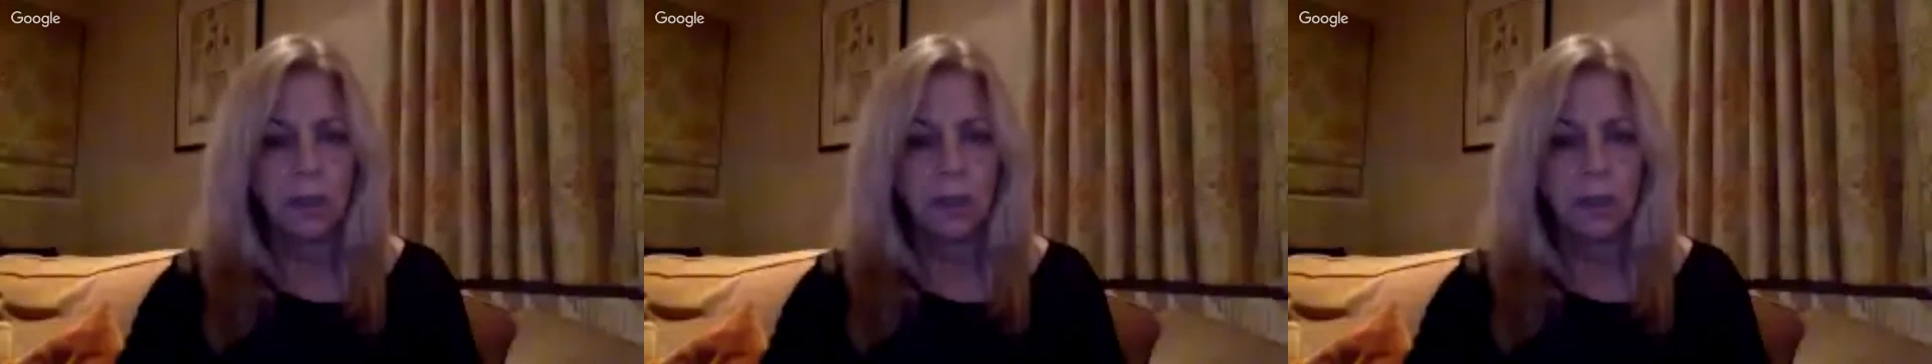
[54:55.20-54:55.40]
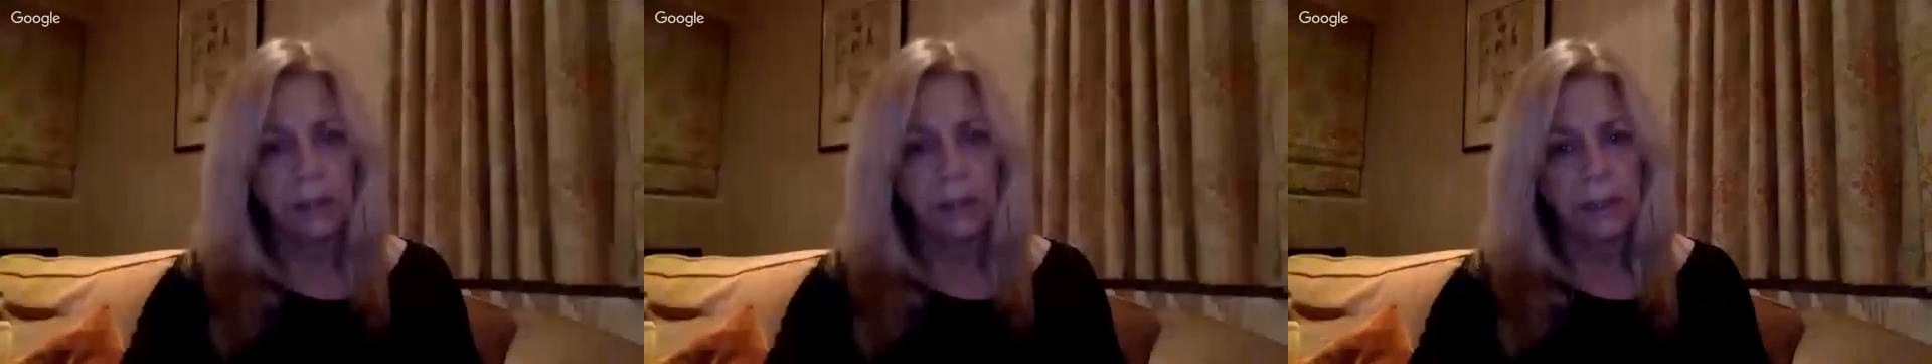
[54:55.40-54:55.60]

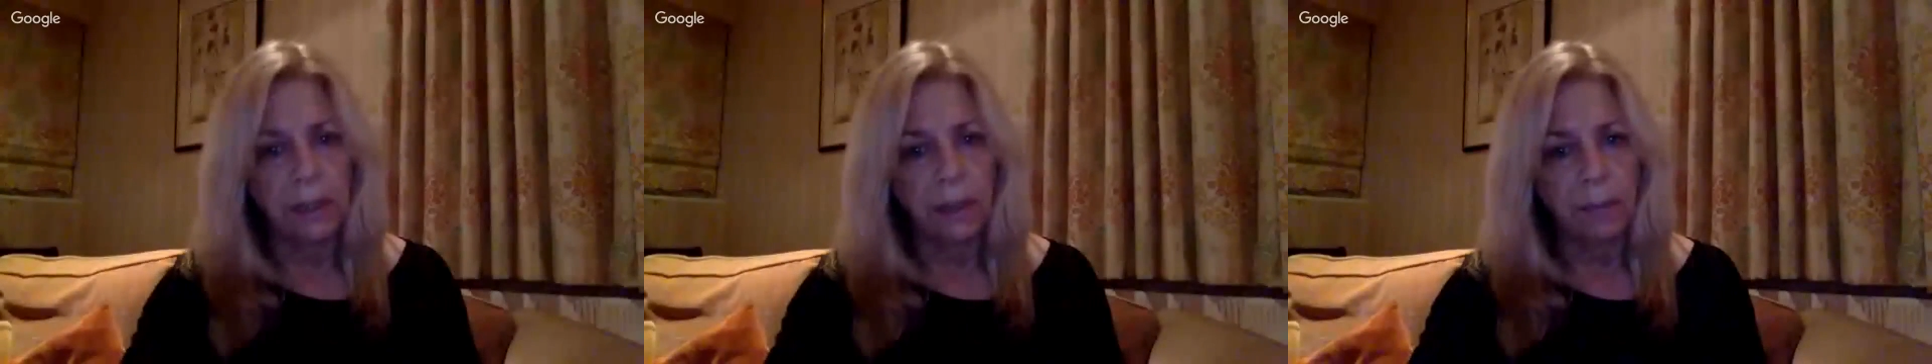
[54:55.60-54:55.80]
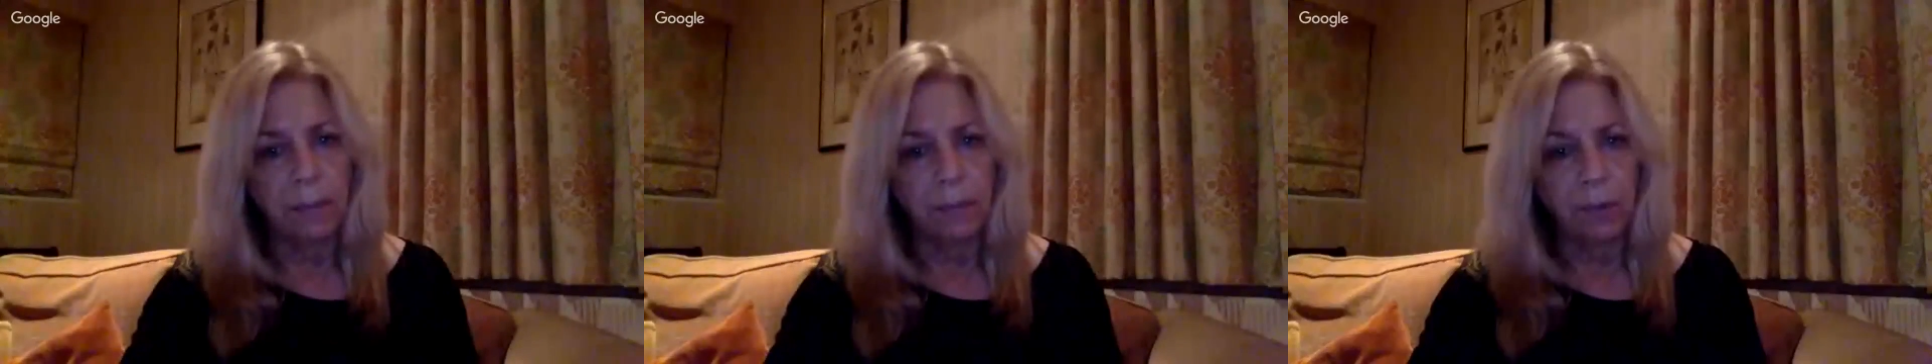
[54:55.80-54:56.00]
to
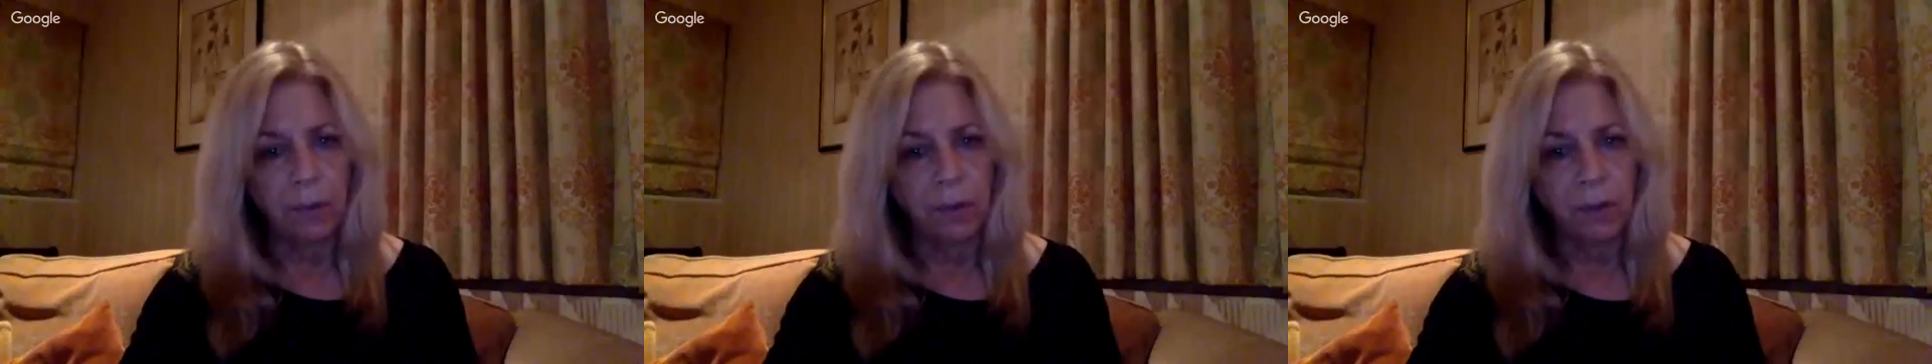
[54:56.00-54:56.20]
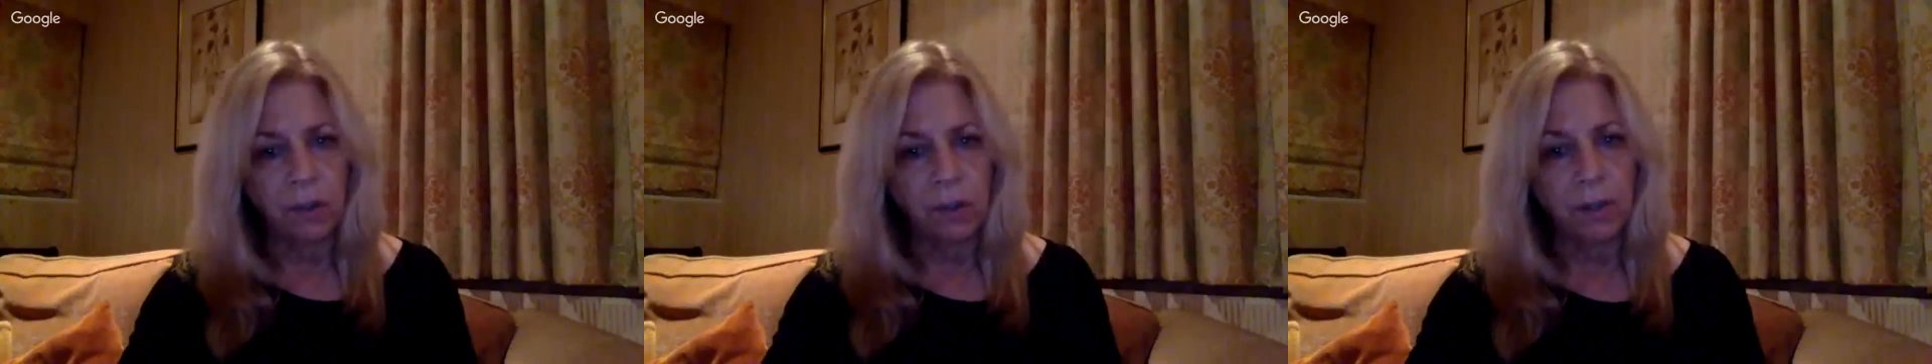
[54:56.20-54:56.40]
clean up
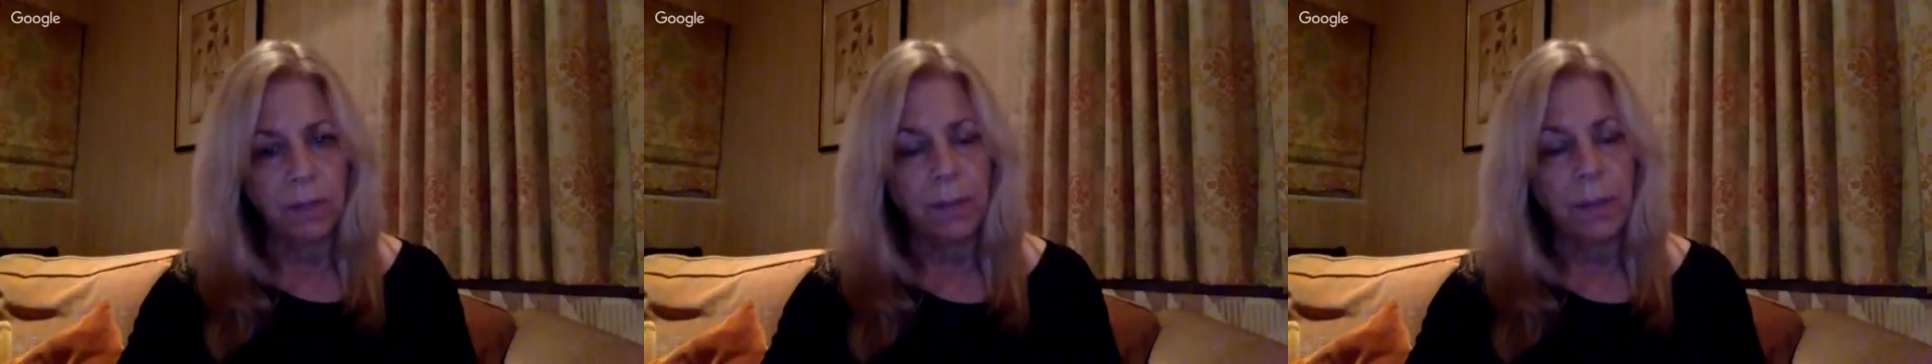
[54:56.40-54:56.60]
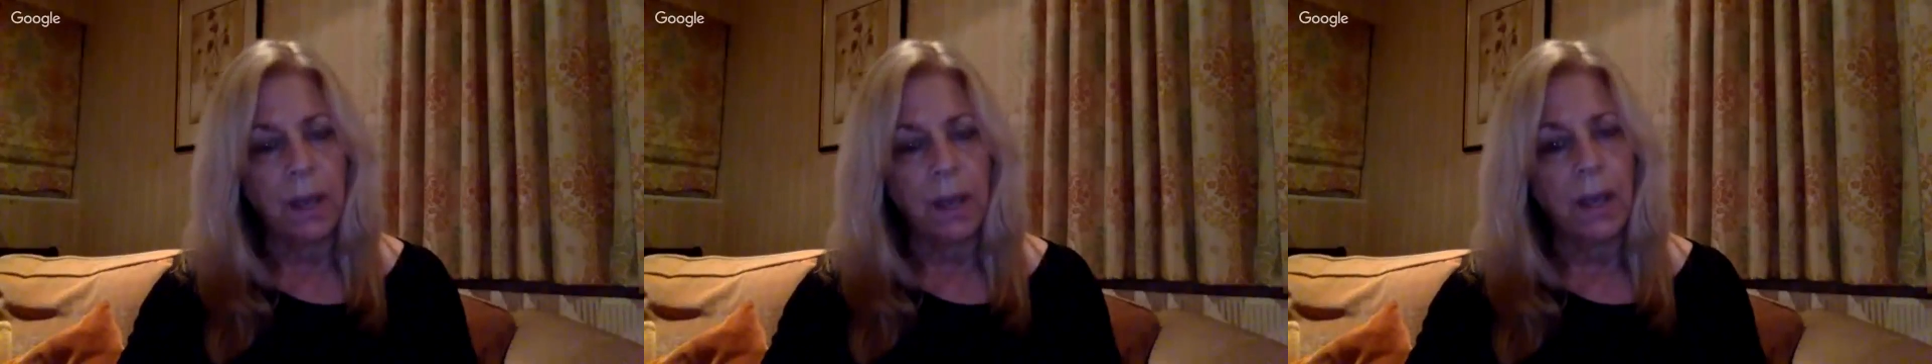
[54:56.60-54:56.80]

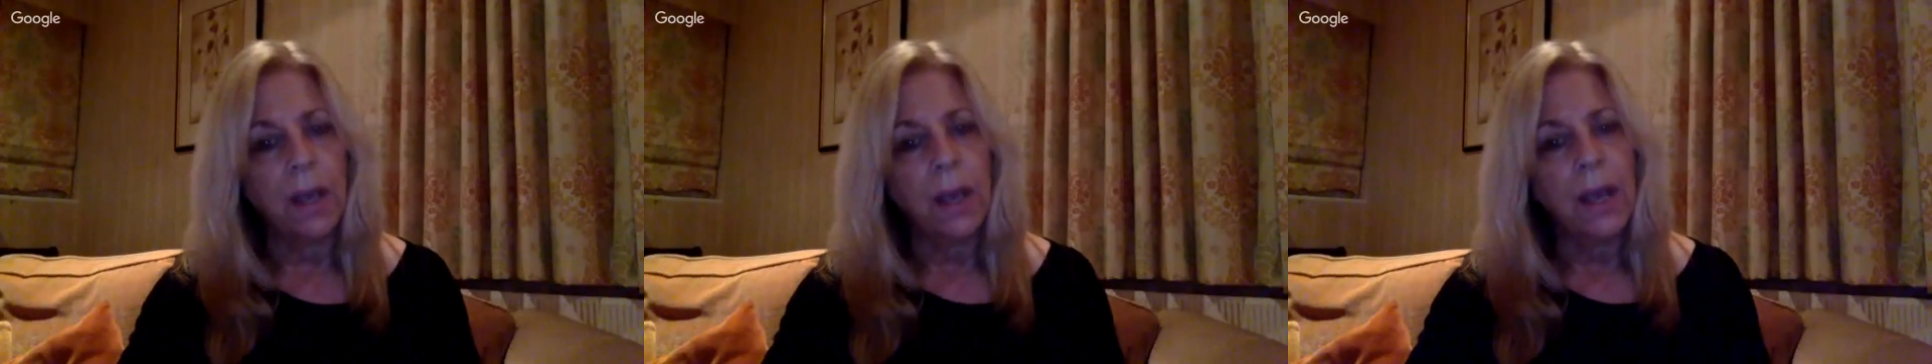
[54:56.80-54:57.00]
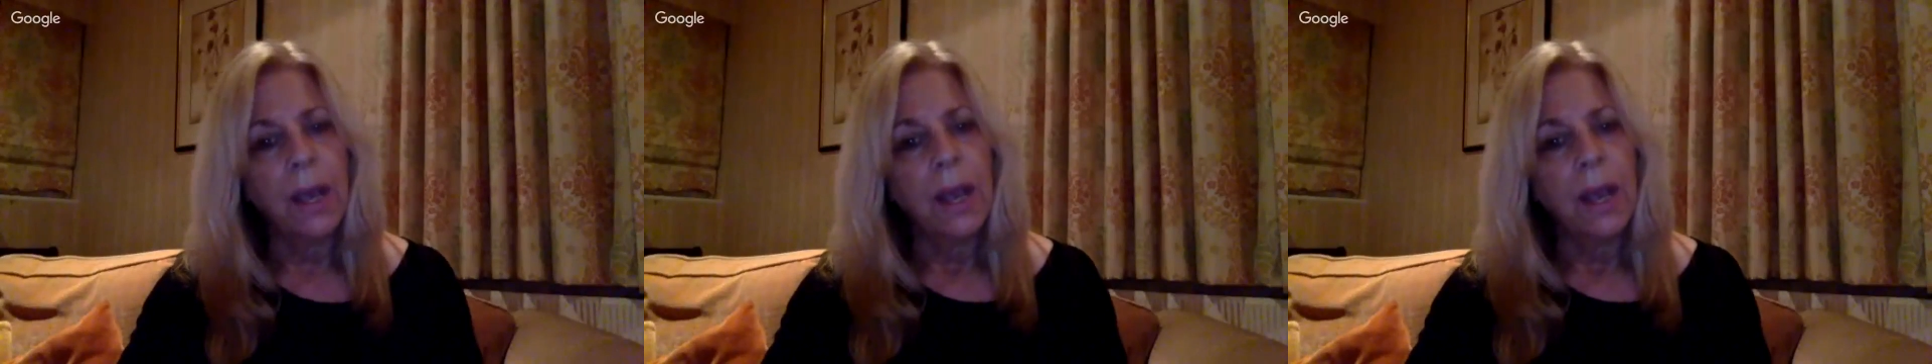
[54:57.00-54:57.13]
Fukushima,